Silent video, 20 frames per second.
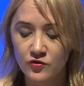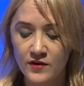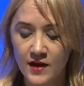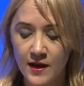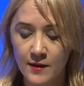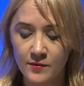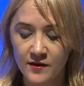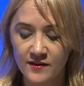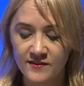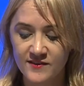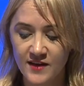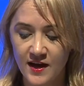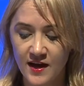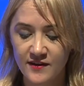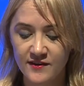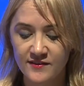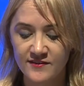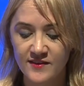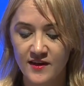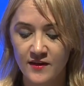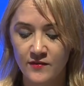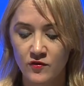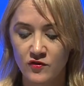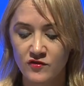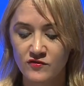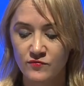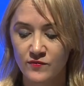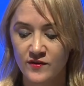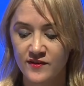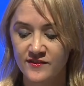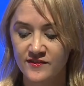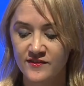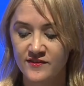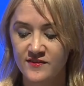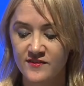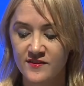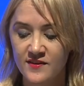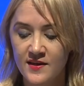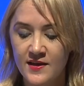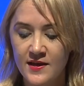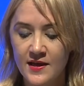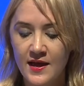enable us to understand those risks